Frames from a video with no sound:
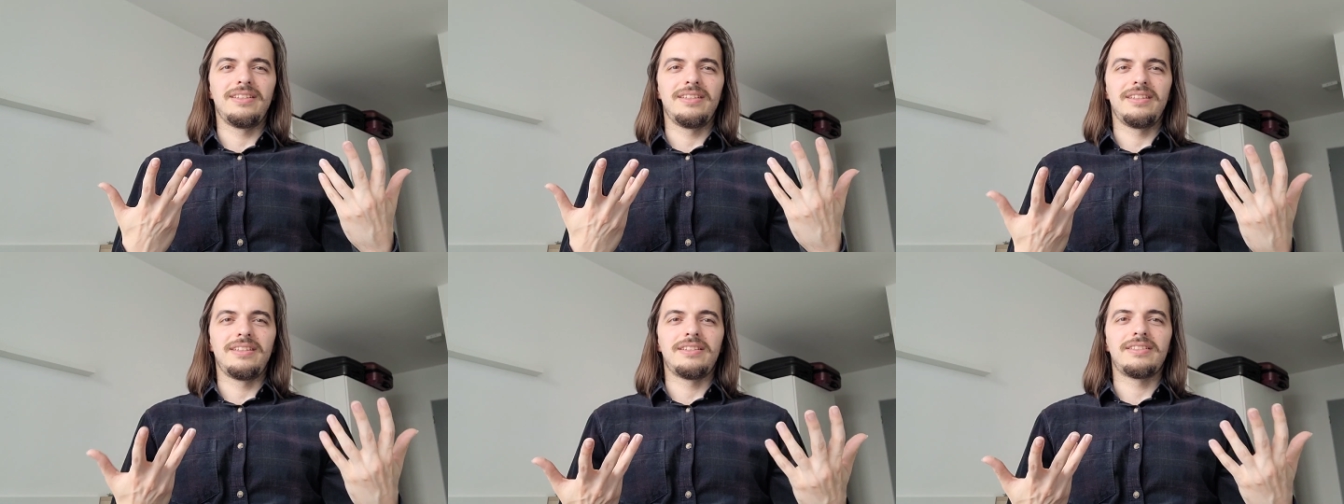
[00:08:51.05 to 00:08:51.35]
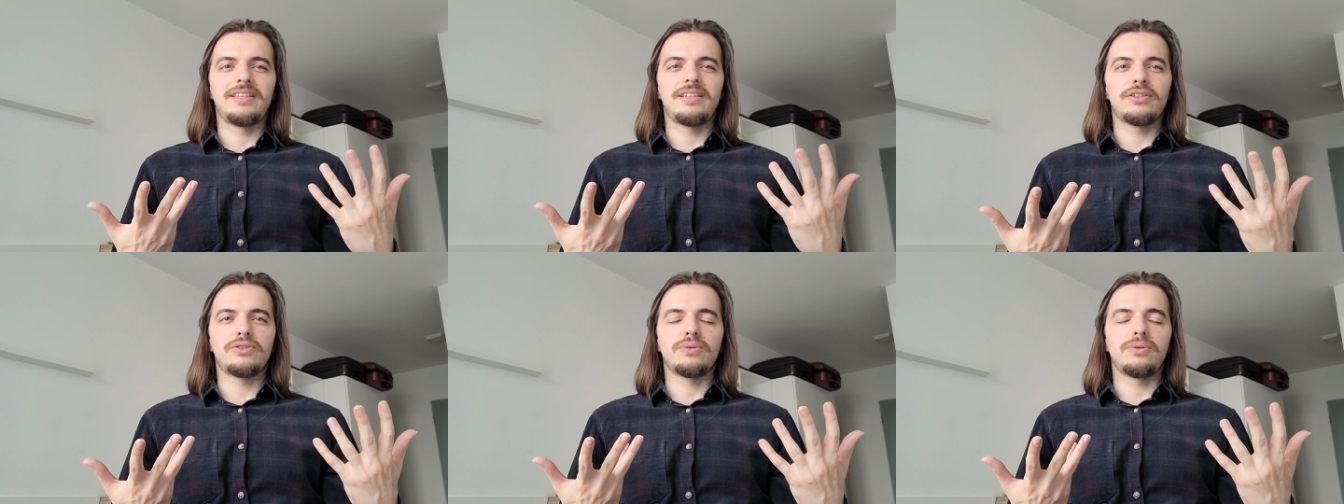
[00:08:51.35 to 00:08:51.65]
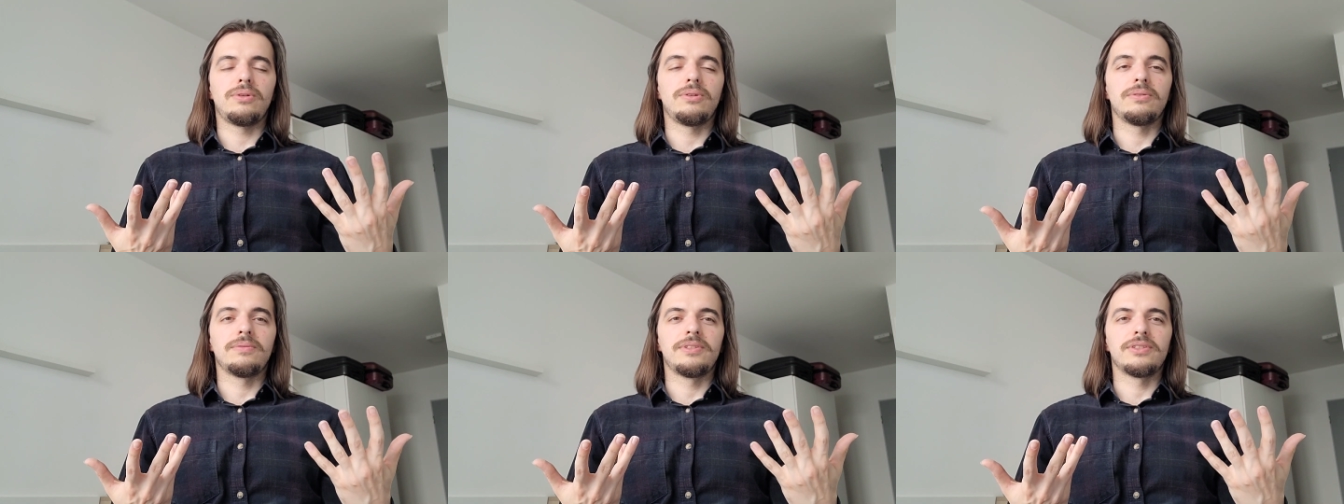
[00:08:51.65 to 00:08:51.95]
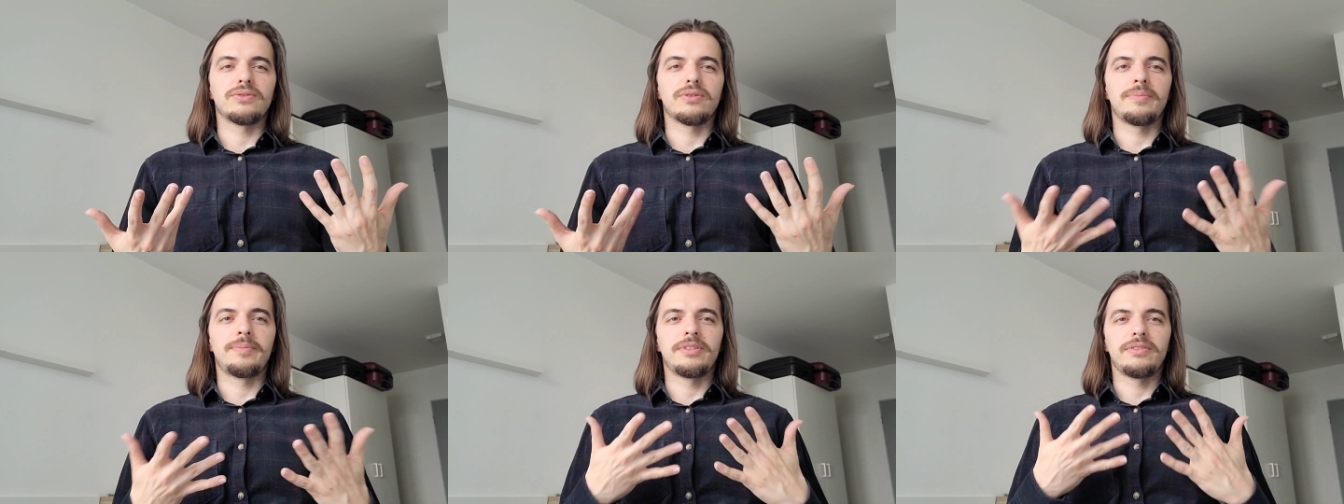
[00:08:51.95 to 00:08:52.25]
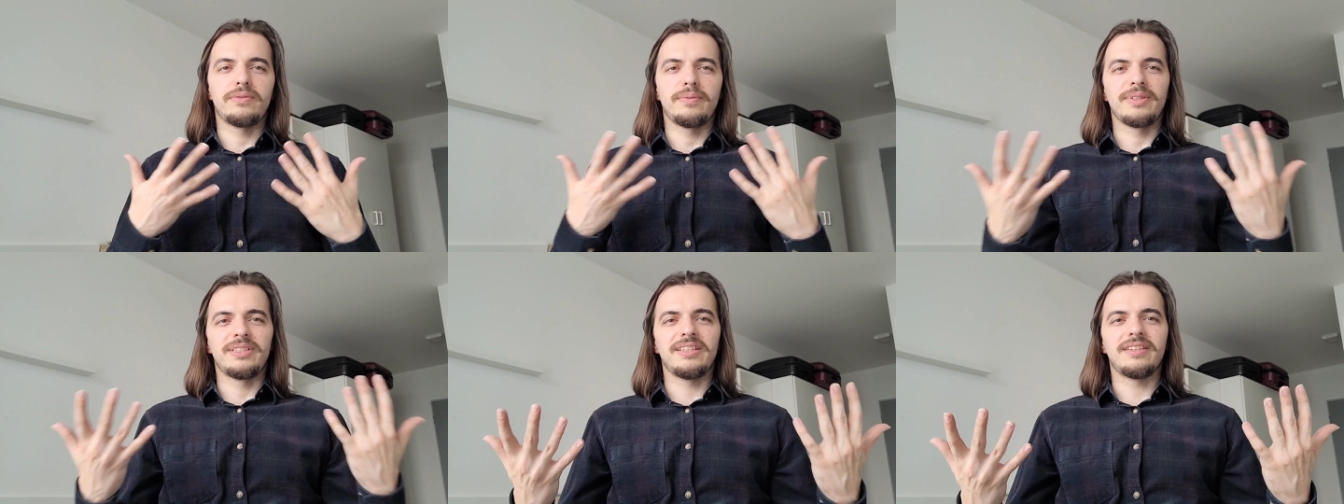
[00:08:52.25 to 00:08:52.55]
as actual
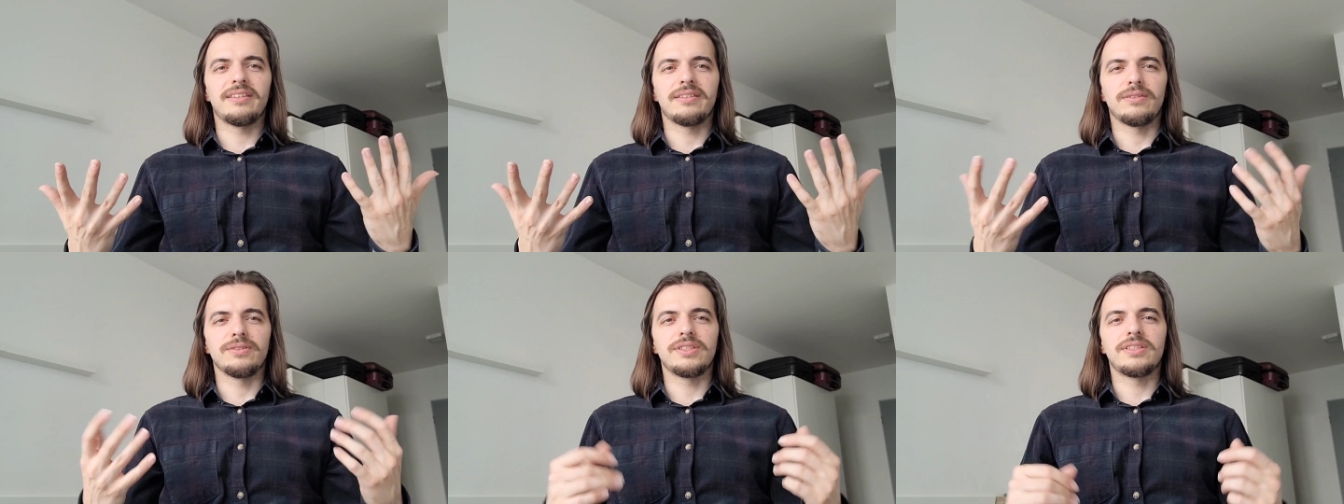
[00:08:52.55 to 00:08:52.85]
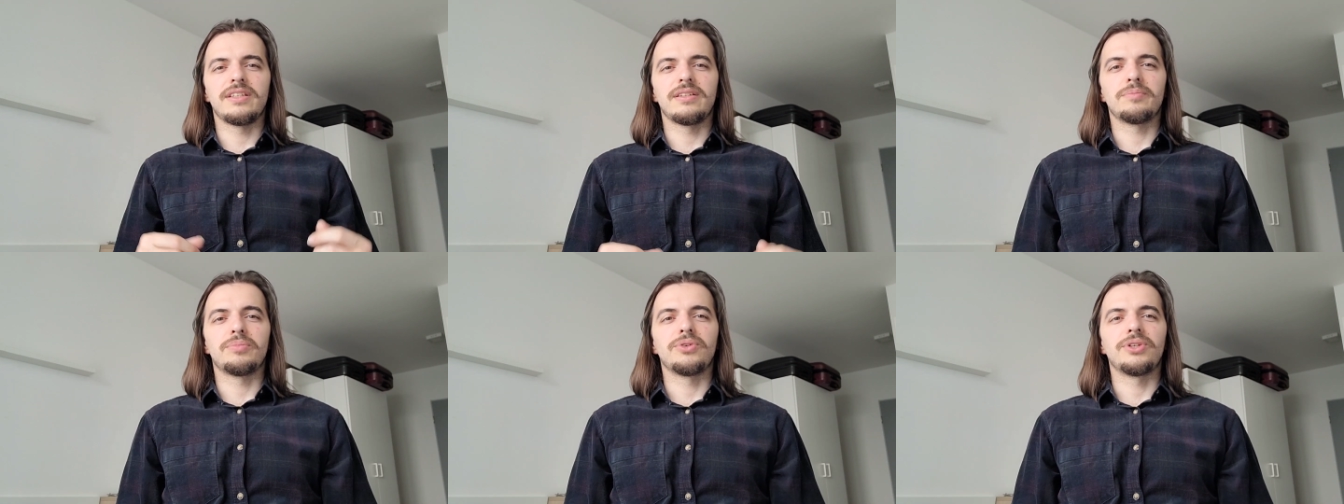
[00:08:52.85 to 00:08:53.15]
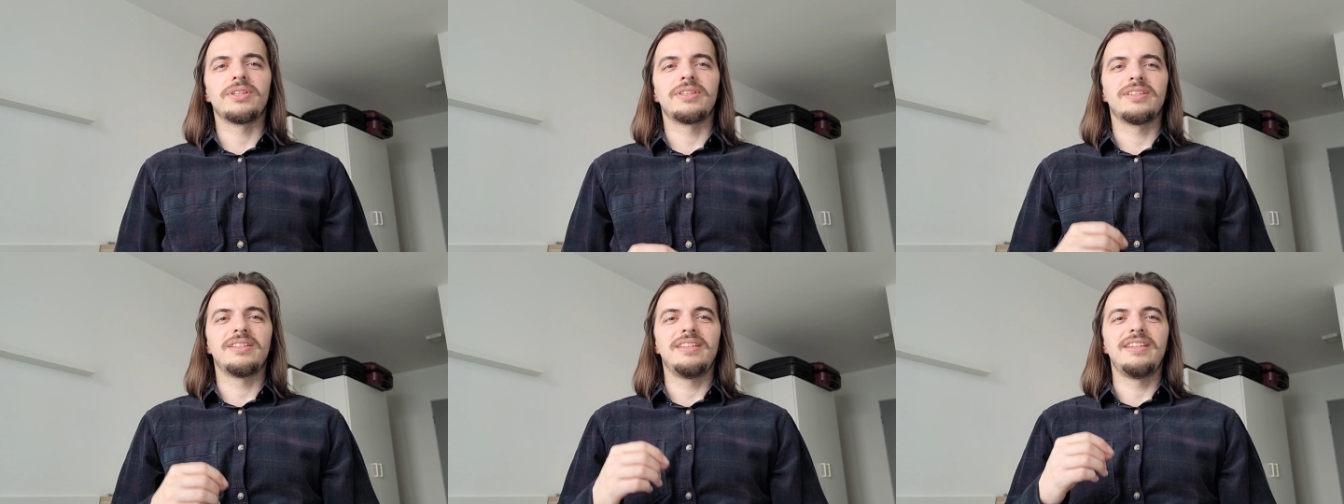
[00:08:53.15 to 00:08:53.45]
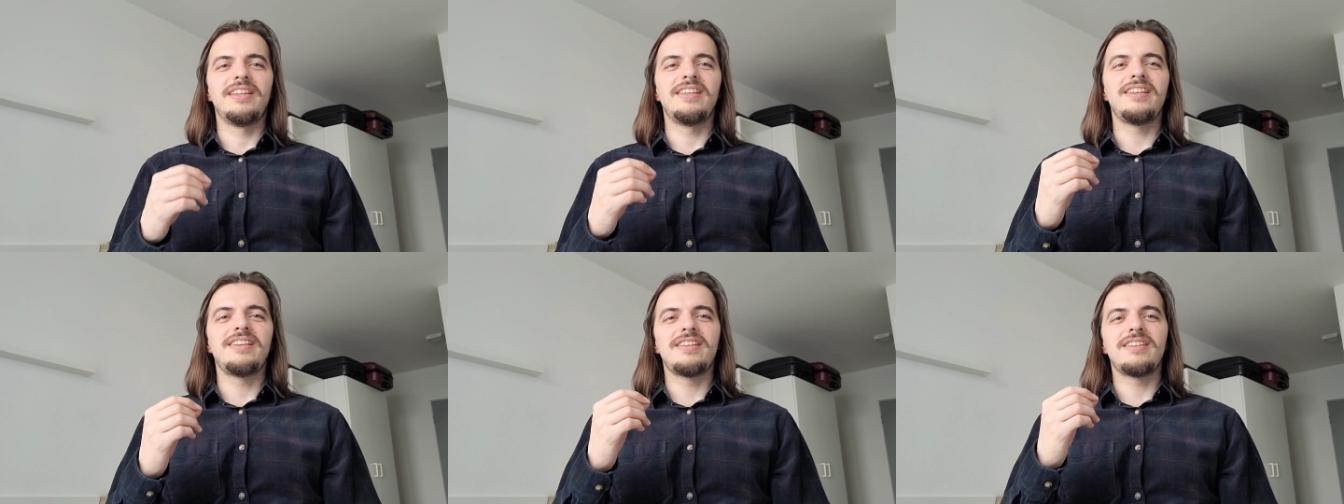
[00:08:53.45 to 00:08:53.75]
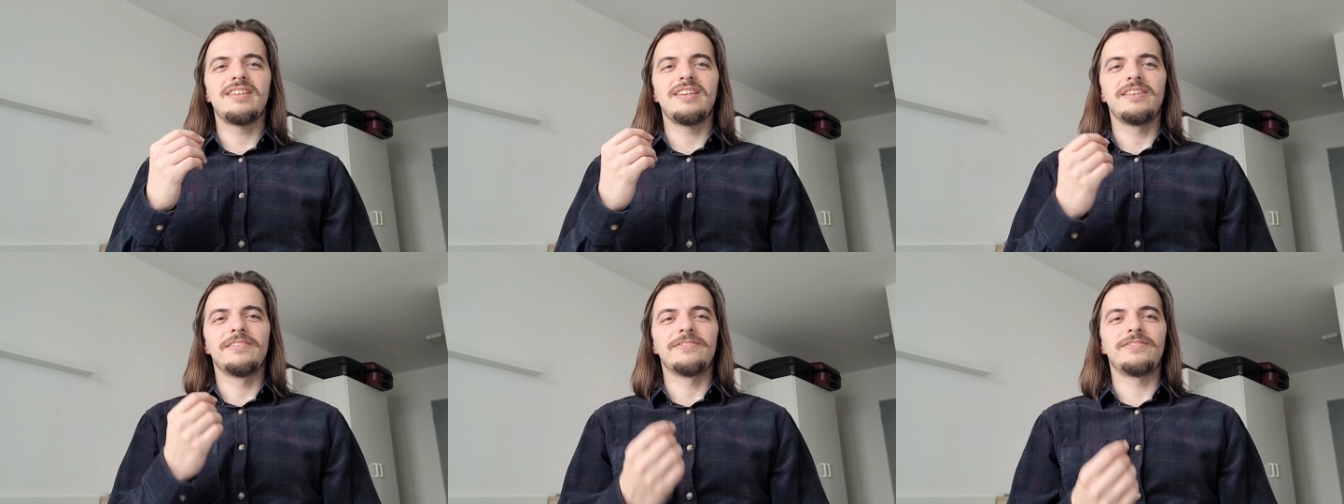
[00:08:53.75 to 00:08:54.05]
descriptions from a technical standpoint,
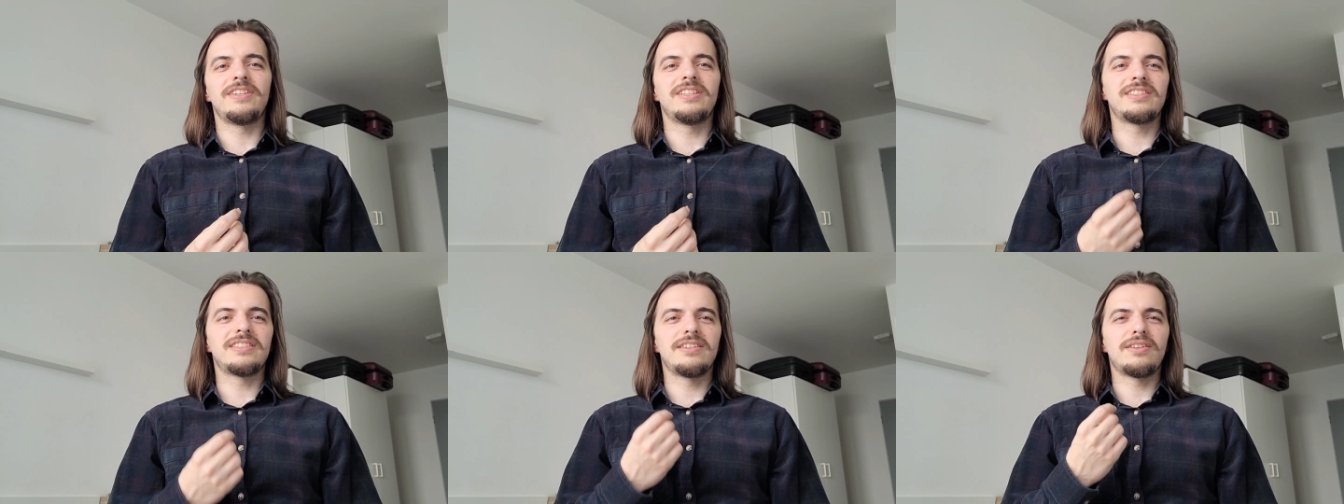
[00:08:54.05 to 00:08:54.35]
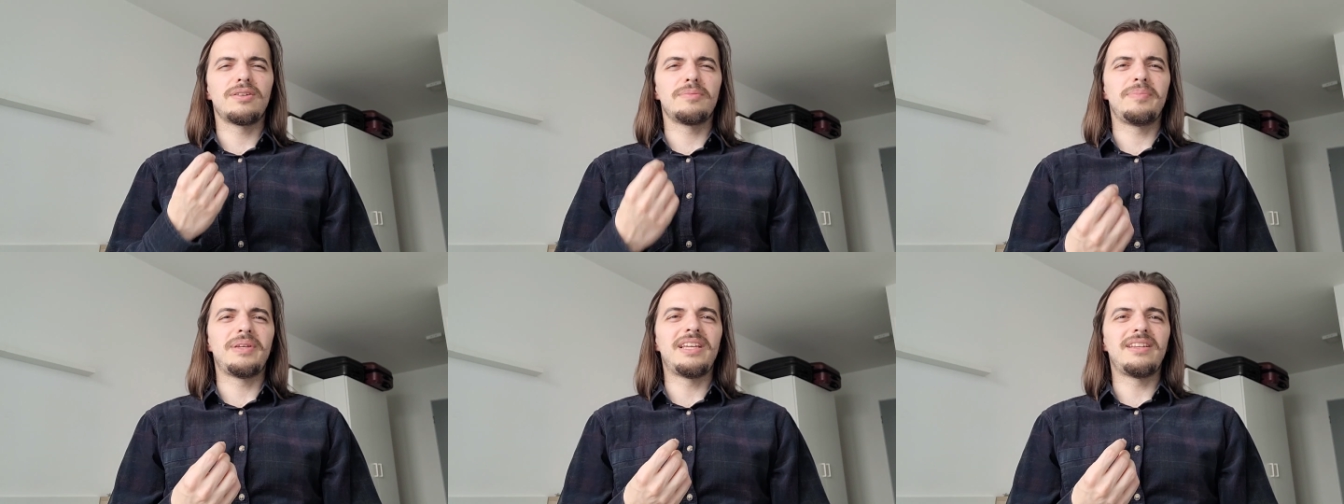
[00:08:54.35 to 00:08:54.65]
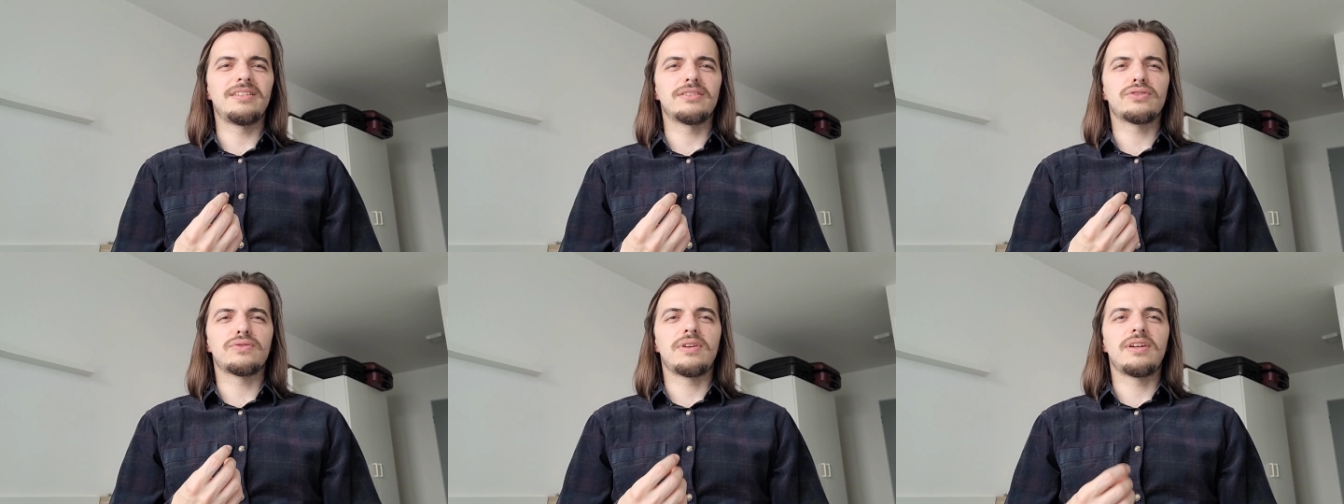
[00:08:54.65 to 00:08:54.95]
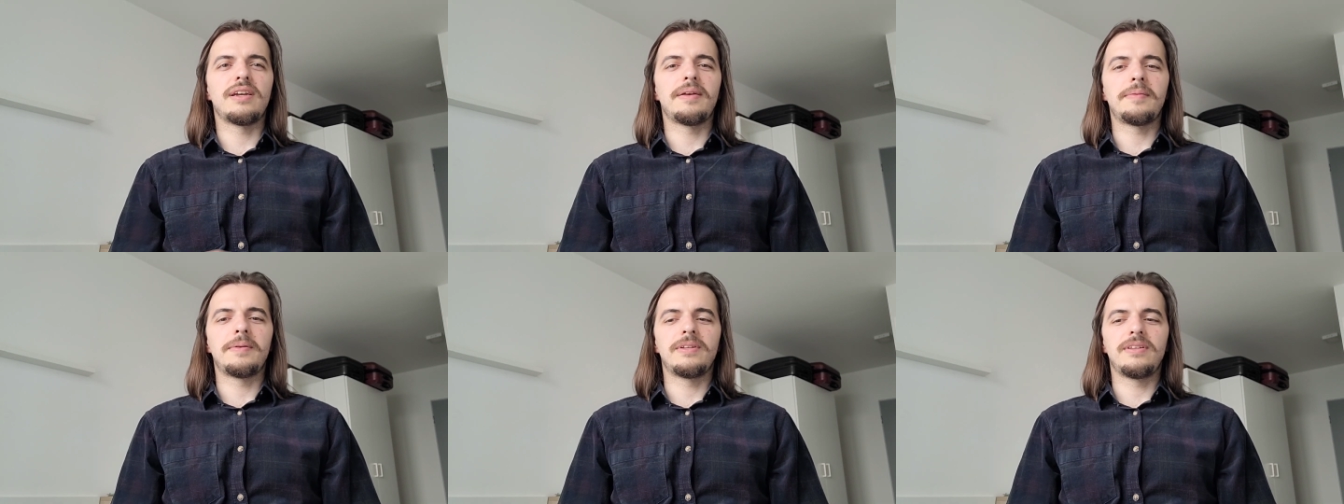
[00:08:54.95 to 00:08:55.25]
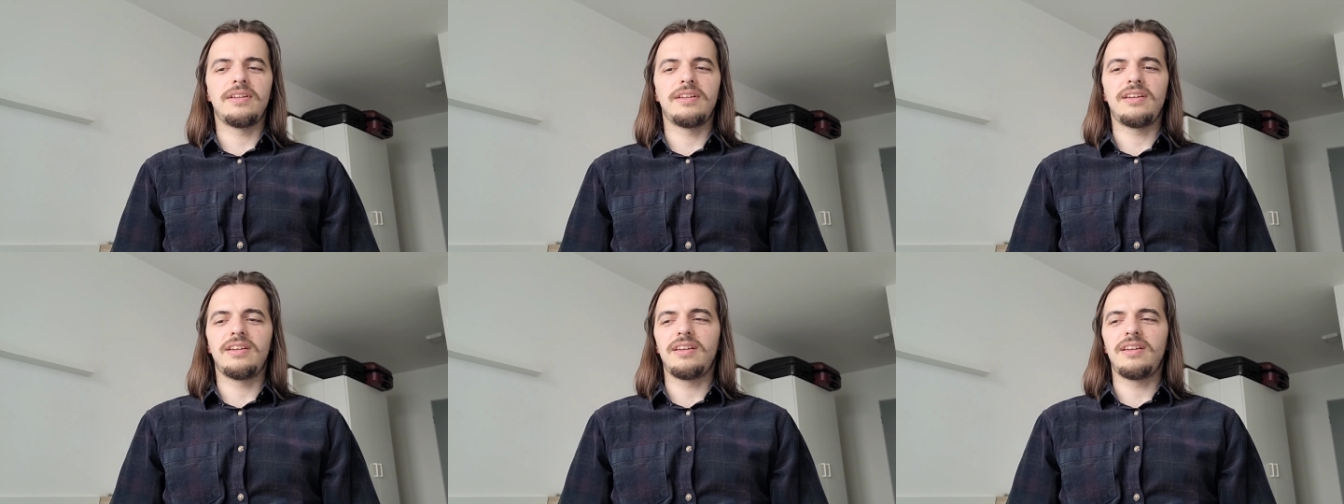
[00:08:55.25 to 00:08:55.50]
the events that are being described,